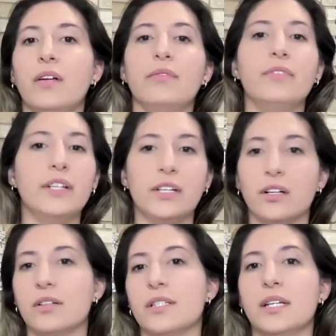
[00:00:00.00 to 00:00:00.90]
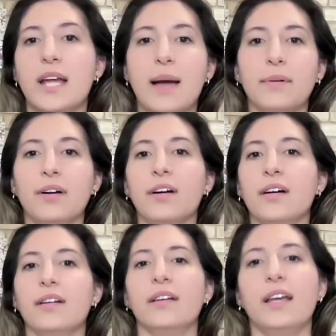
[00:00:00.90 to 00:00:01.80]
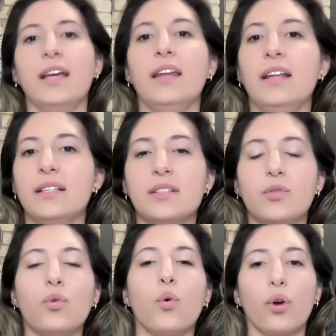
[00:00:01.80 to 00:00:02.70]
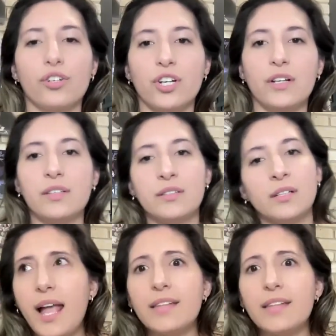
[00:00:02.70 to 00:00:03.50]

vineyards in Napa, and it's gorgeous.